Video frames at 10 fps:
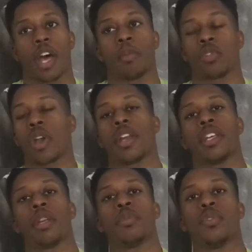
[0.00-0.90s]
I'm trying to
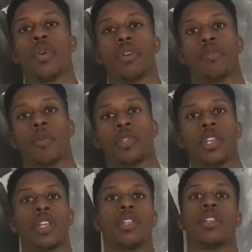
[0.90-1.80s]
get up to
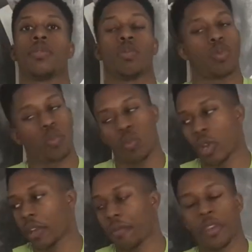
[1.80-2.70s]
215. When I
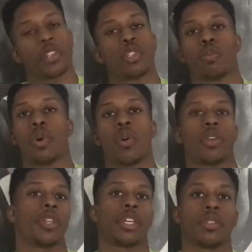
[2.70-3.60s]
can finish this bulk, and
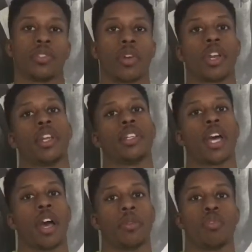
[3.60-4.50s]
then I can start cutting
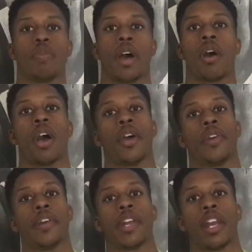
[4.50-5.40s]
down to about
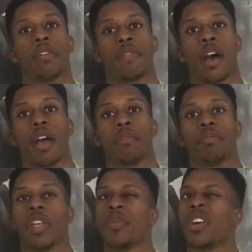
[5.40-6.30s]
195,
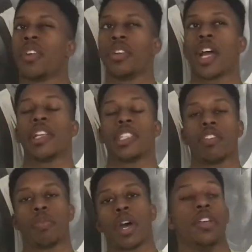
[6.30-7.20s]
maybe 197
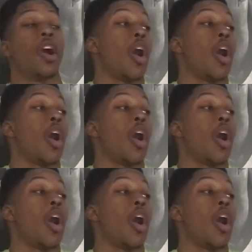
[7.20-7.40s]
pounds.